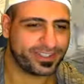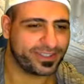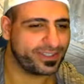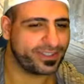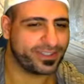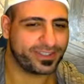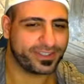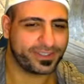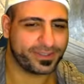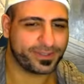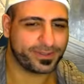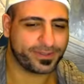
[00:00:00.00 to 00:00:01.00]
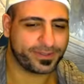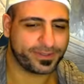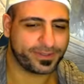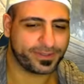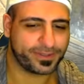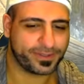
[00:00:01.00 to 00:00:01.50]

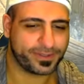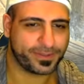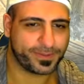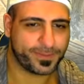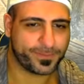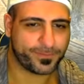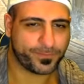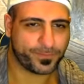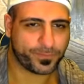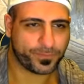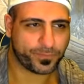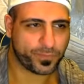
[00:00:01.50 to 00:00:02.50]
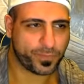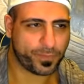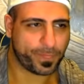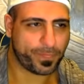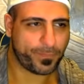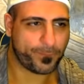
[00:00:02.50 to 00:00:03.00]

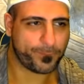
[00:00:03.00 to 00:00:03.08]
Nobody speaks.